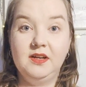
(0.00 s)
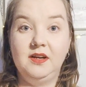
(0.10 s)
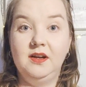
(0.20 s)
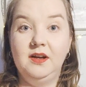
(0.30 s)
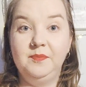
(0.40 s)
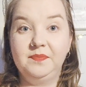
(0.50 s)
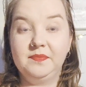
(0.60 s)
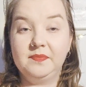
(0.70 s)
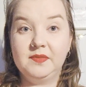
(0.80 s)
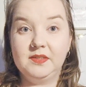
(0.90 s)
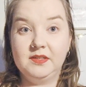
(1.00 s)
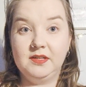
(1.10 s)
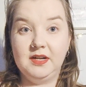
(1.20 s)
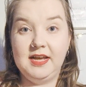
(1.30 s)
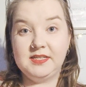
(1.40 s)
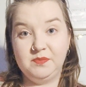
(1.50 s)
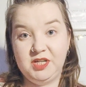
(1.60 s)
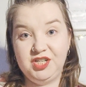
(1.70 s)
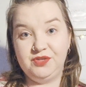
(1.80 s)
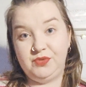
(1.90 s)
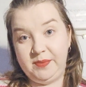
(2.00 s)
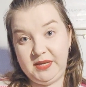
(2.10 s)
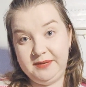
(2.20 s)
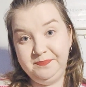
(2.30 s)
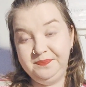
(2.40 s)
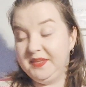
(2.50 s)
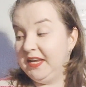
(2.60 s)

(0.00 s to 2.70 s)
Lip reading: as much ribbing